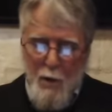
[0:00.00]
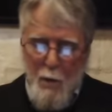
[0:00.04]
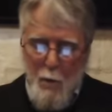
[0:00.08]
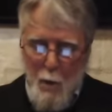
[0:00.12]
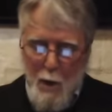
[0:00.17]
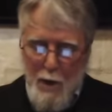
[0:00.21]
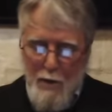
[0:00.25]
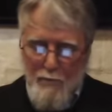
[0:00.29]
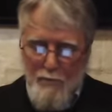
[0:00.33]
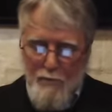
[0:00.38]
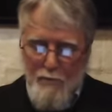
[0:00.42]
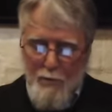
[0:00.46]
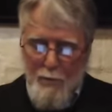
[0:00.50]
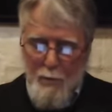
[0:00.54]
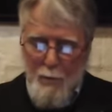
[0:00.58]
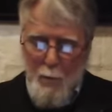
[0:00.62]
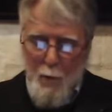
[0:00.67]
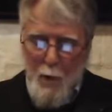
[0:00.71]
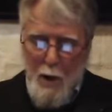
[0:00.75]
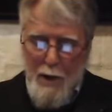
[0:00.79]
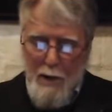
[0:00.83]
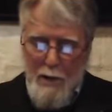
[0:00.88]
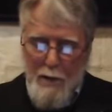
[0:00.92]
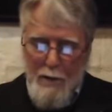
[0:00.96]
1 from
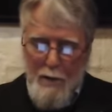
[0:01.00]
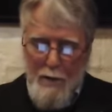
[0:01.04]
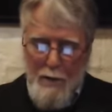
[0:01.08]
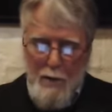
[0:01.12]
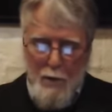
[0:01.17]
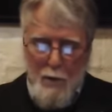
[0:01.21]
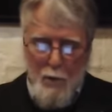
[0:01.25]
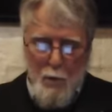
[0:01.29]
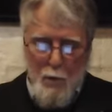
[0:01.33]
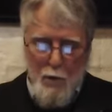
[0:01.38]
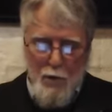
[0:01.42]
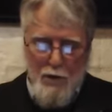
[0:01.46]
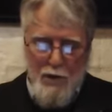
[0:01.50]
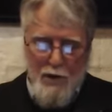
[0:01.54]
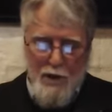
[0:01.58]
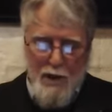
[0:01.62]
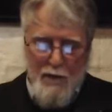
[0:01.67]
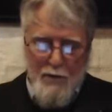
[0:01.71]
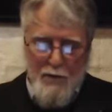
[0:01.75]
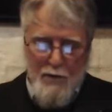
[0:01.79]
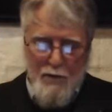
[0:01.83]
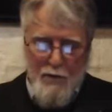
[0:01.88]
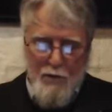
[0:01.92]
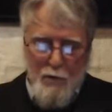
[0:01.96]
1 would tear the